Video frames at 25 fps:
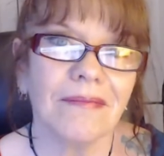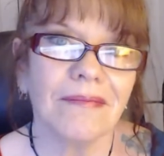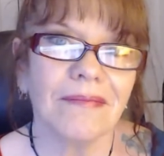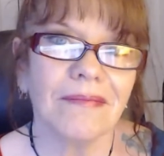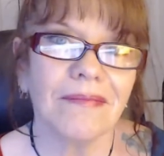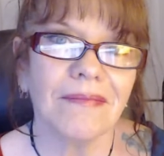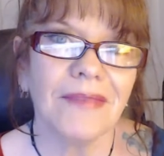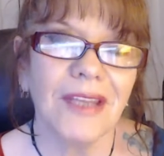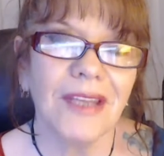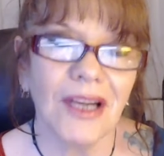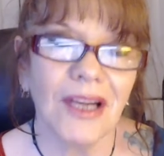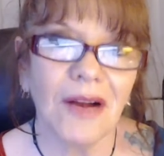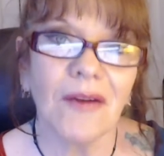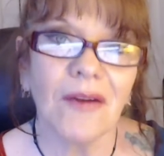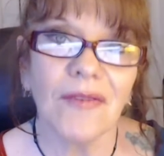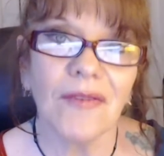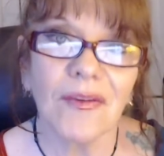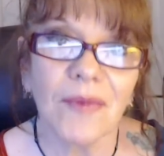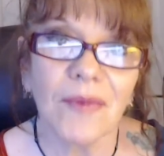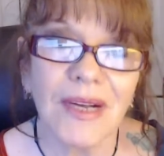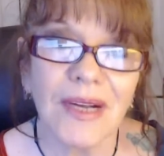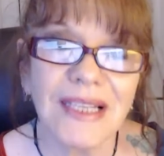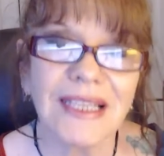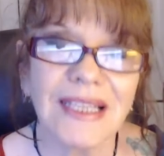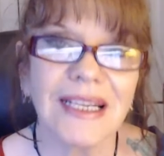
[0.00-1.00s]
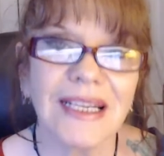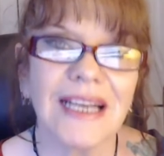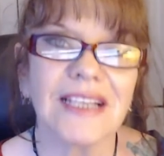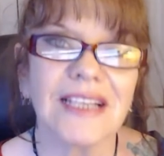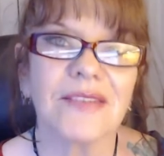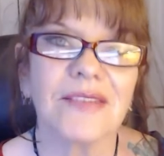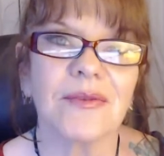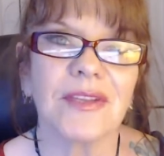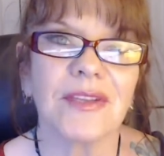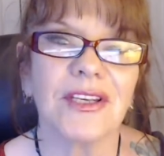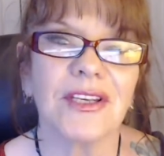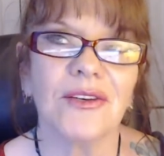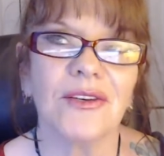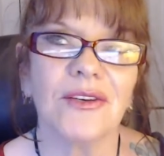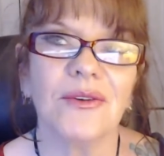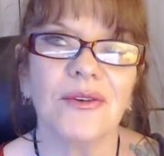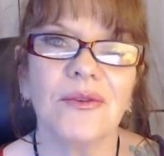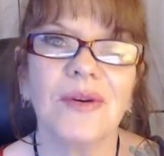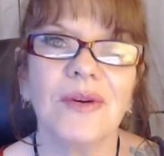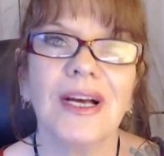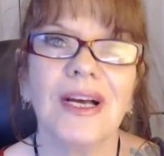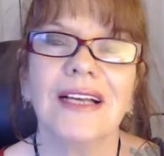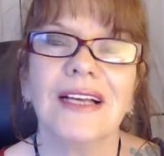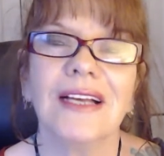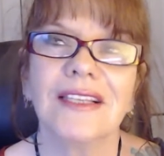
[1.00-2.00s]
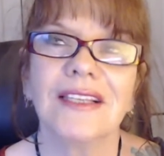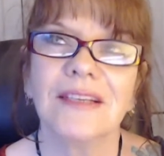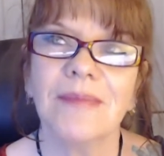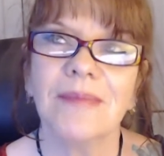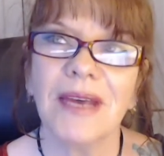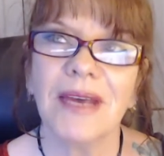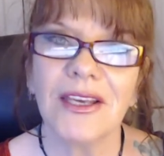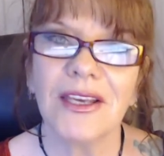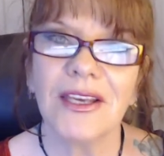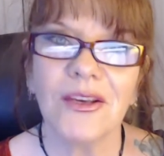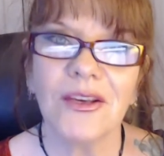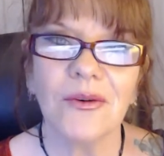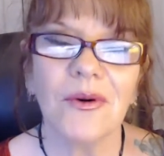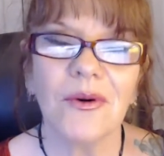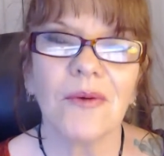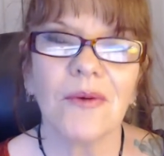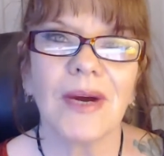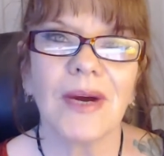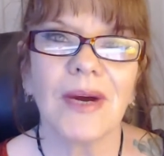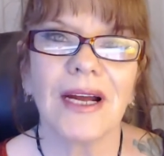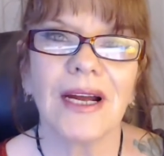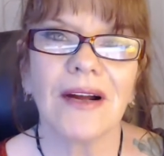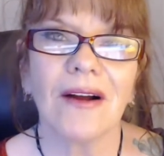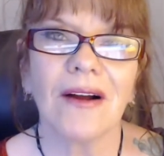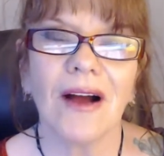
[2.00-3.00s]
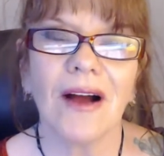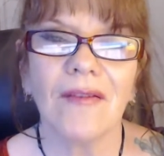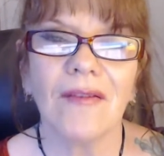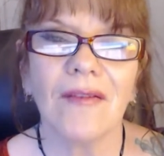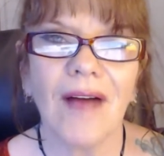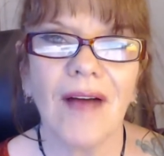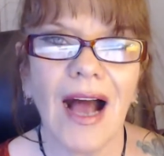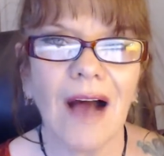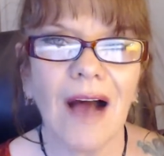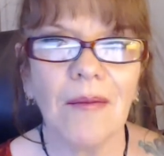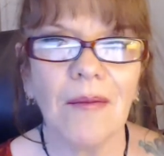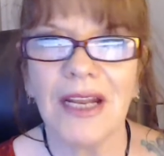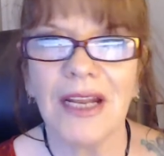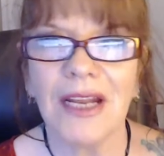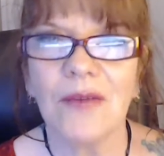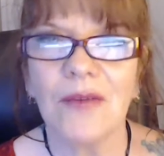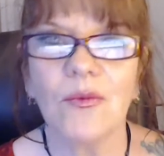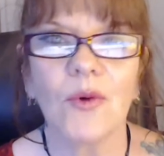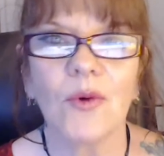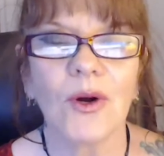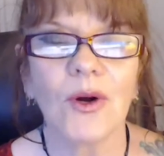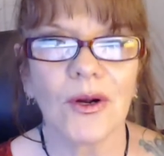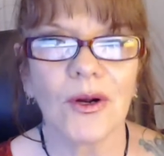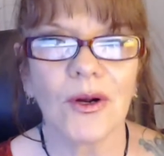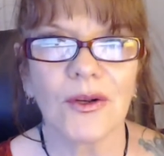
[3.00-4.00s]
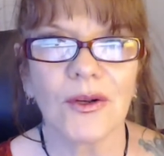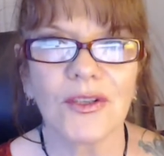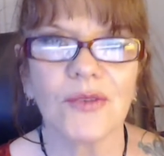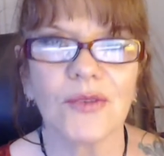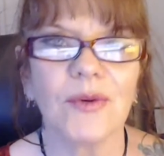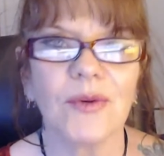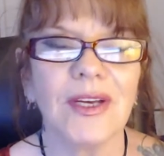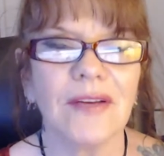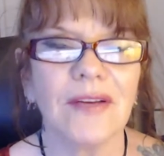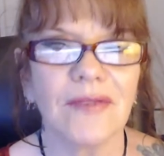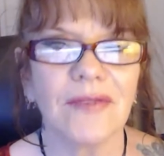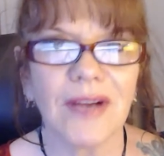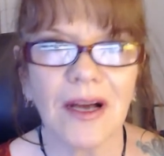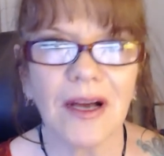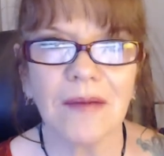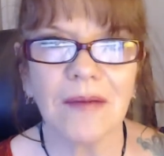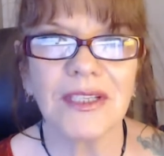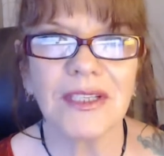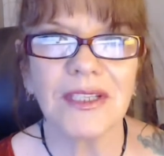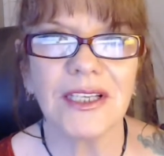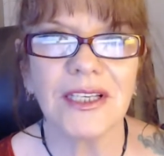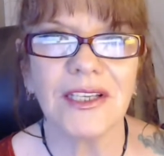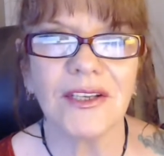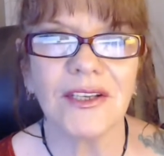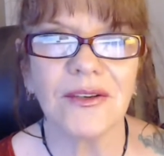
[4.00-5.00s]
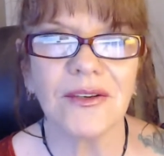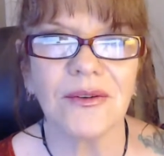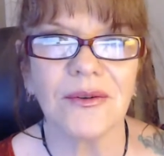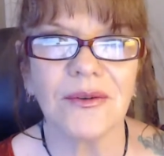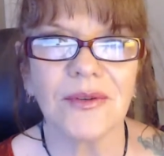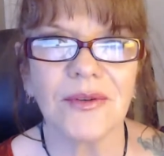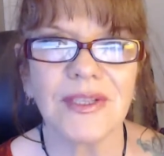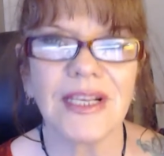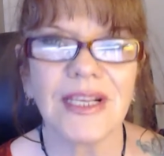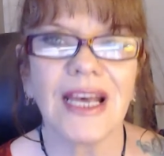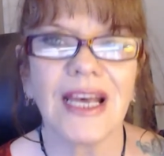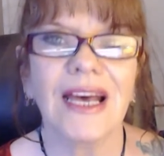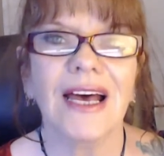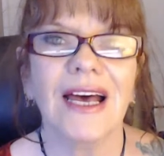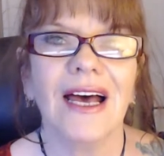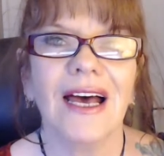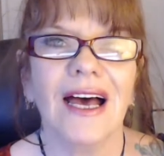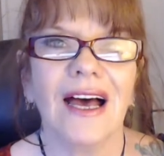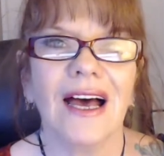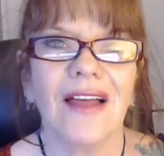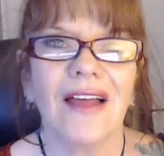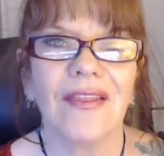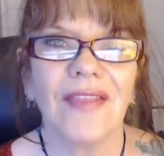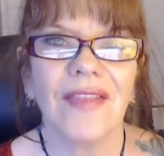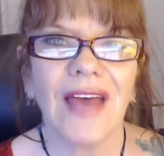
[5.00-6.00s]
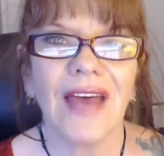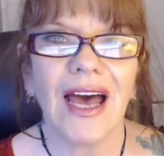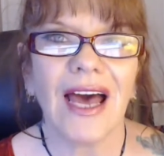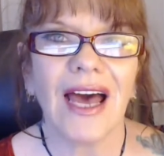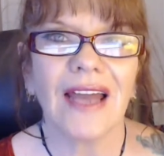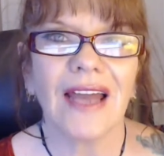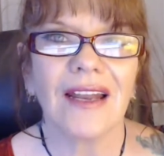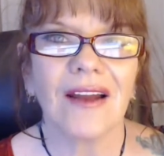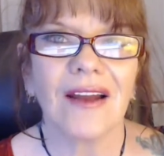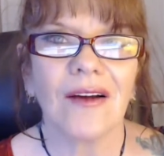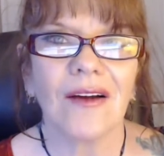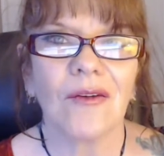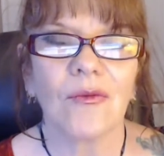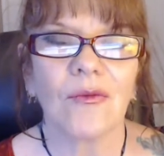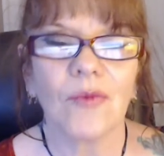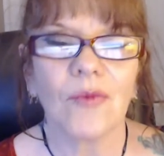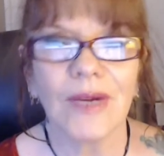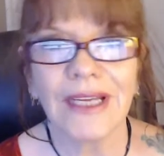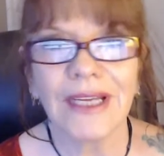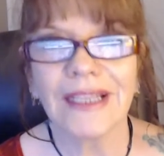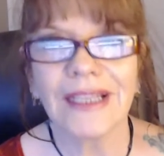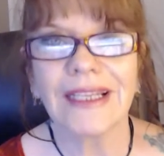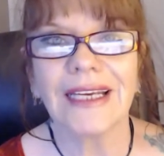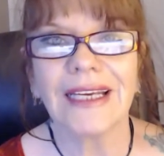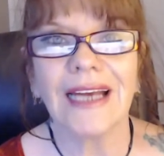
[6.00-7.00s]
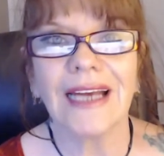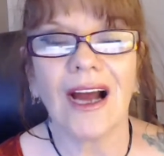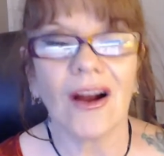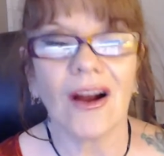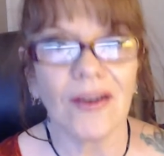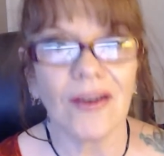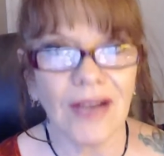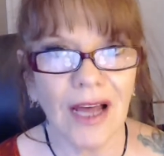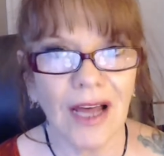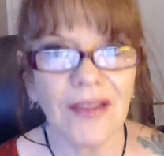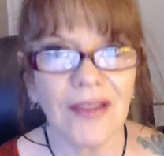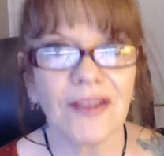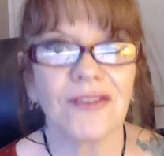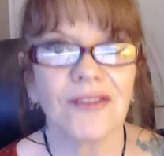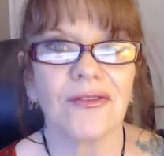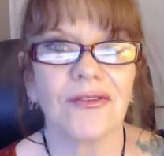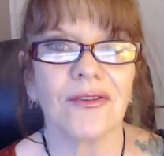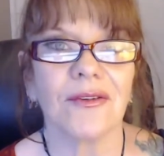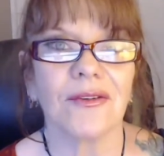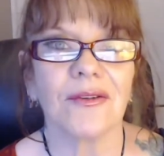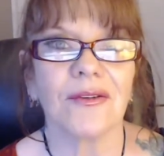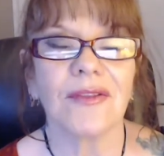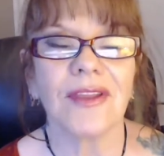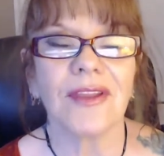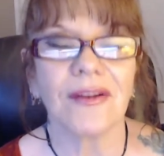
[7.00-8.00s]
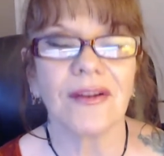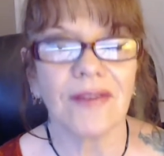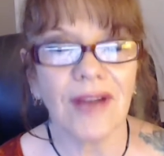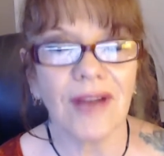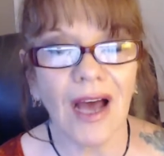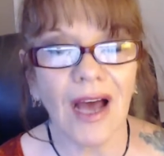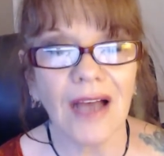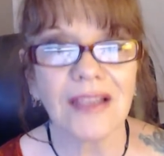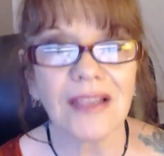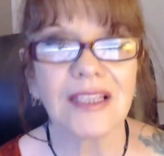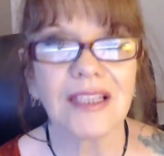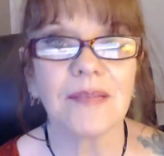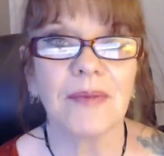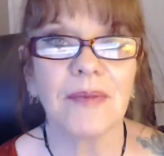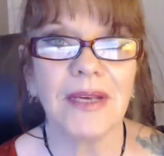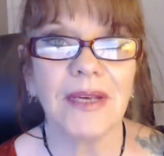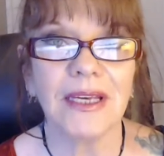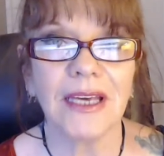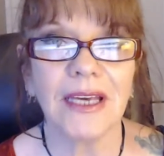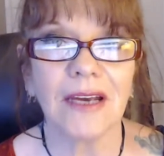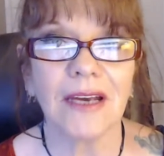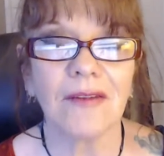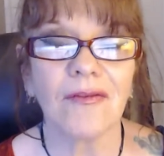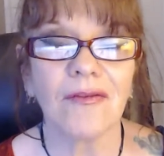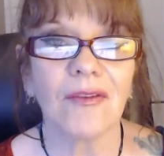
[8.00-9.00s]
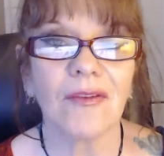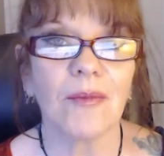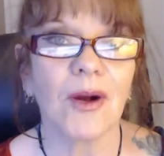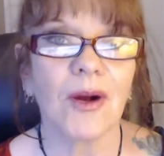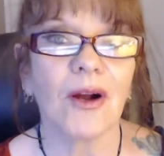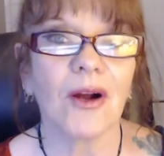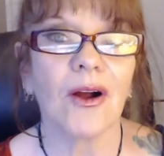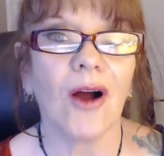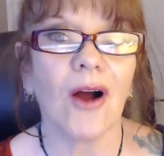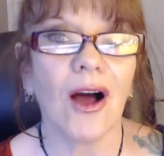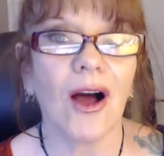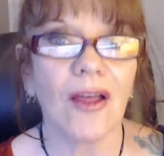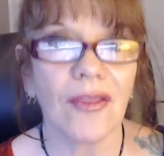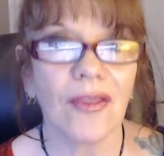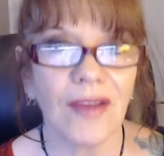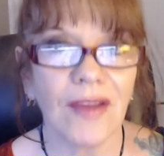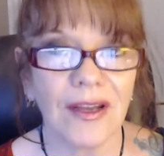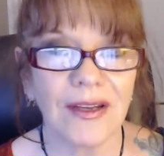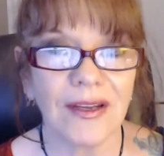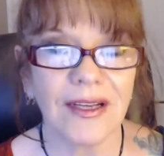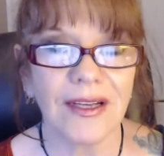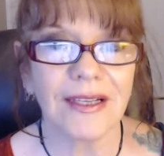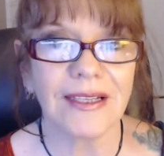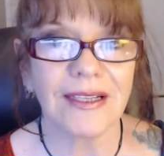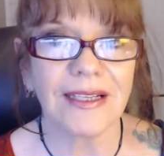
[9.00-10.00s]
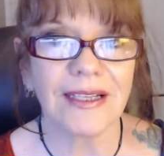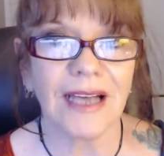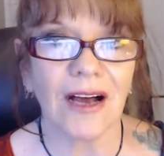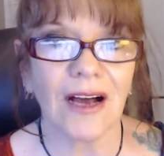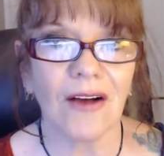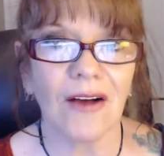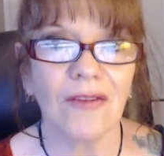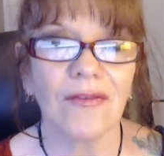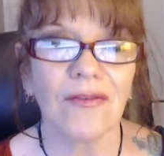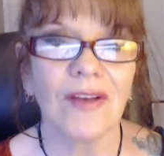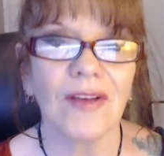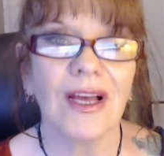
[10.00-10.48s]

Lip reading: if it resonates with you, to make you aware of how many words we have come to use that really are not the truth. They're not speaking from our authentic self.